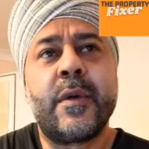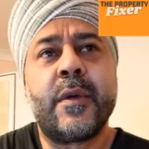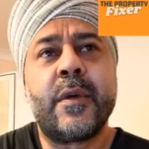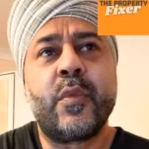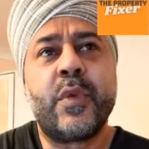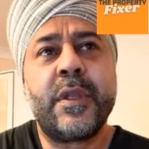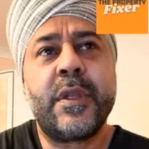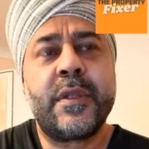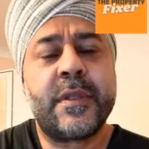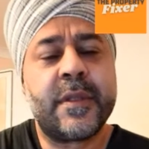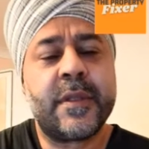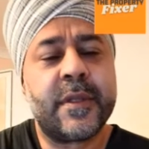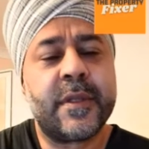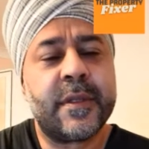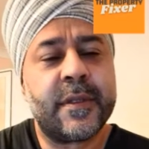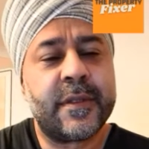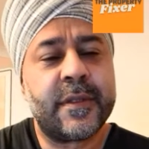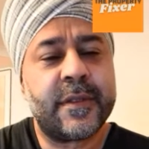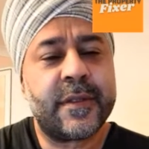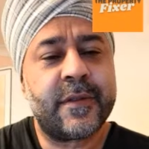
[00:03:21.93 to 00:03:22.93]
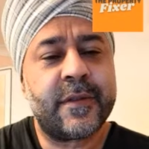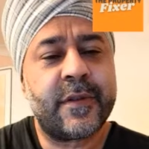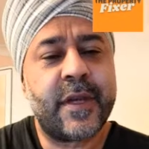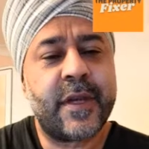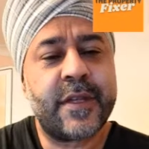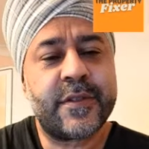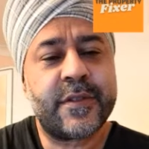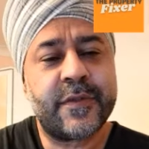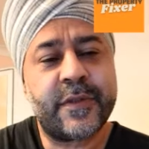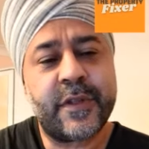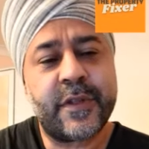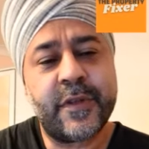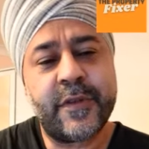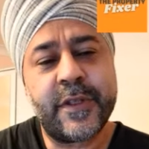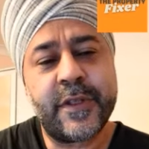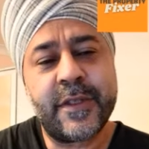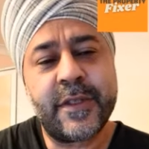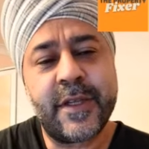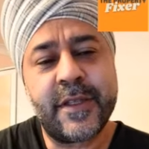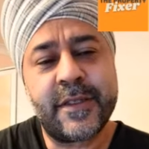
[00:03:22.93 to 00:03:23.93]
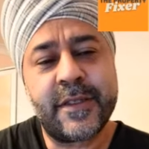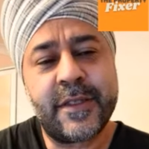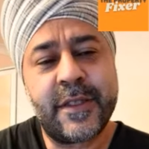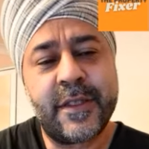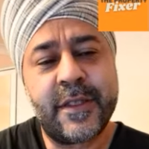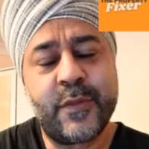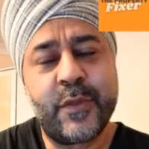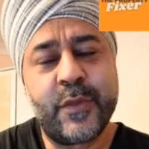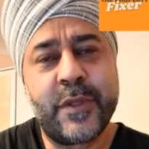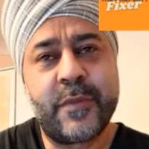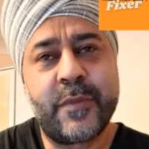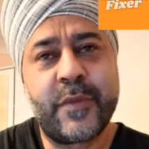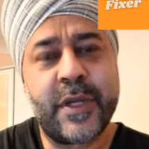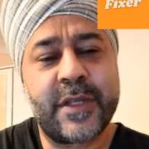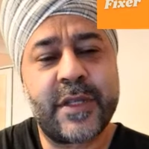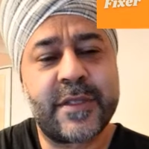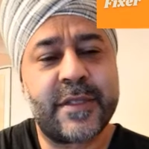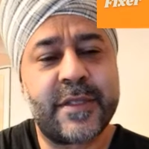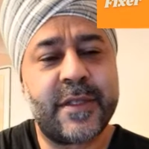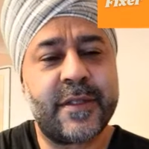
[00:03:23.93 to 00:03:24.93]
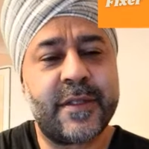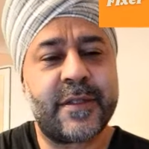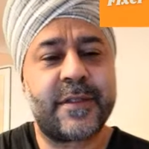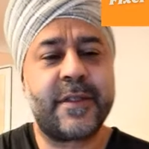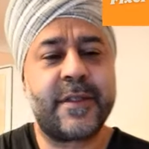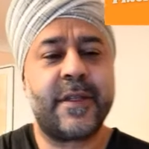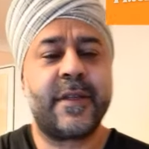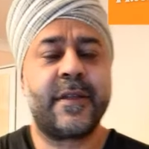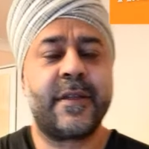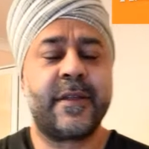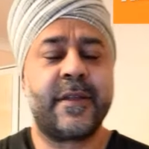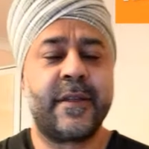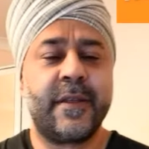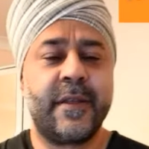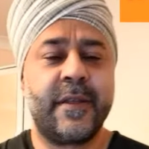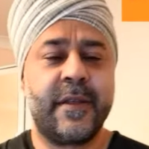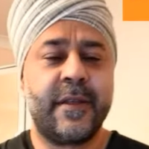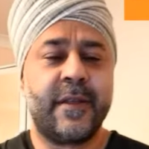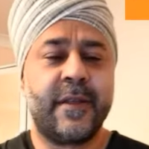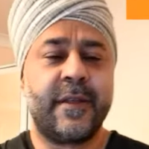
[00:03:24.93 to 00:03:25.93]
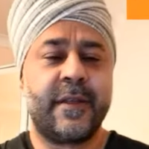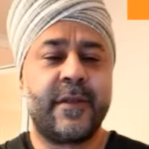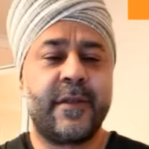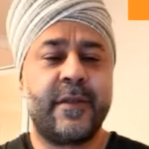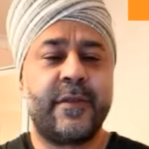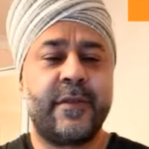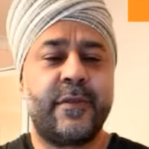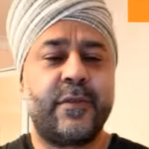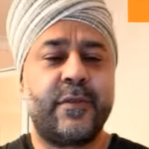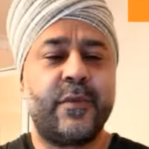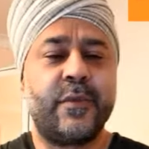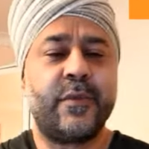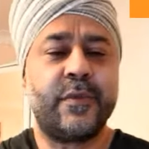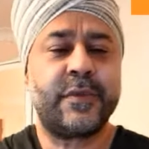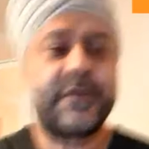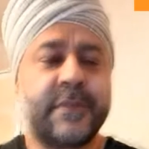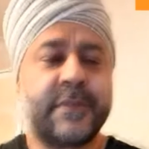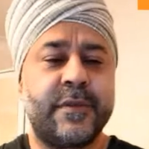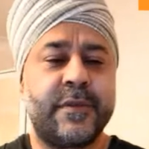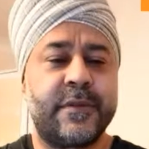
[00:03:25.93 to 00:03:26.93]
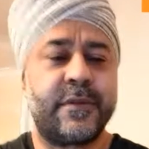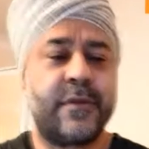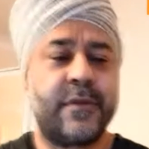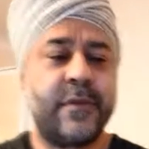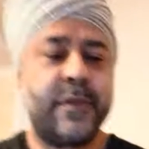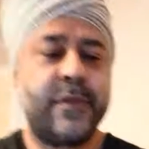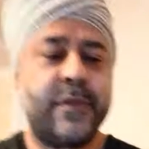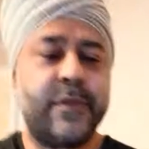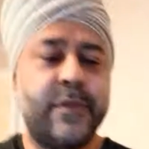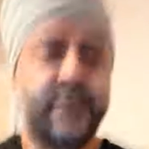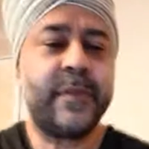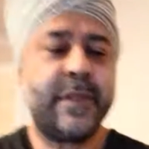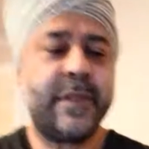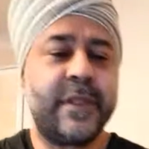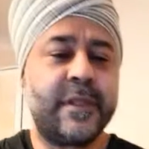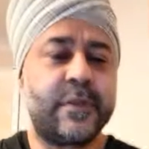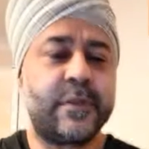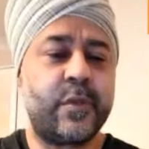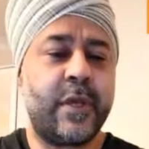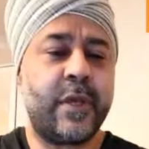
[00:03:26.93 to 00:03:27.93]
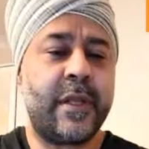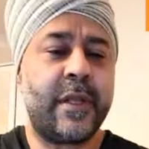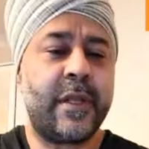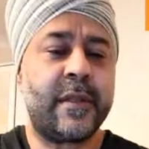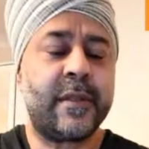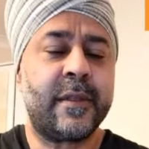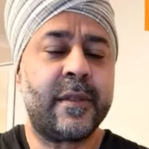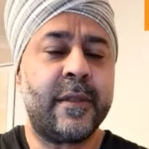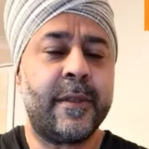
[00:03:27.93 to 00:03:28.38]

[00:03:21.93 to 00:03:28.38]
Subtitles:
with the rise of COVID-19, with Brexit rules booming as well,